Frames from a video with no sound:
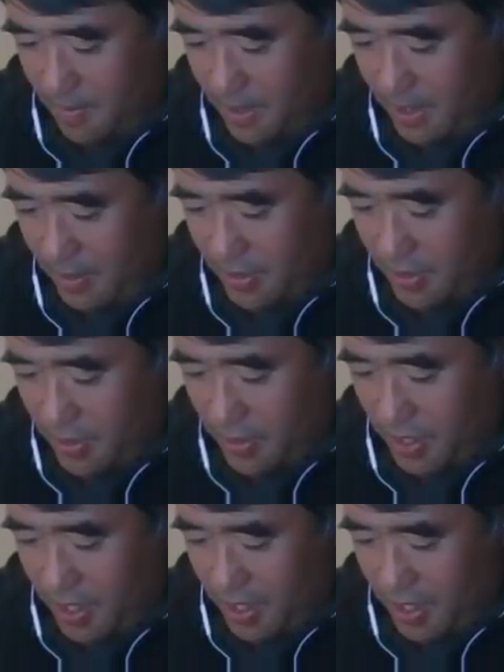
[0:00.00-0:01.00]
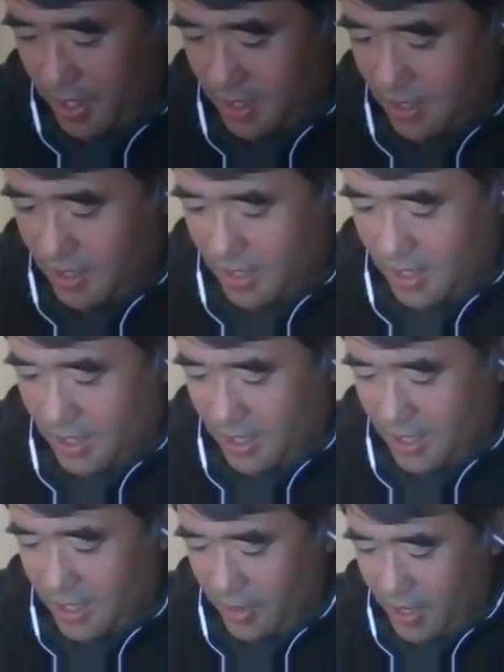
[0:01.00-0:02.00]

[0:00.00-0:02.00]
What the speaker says: Arizona, you know,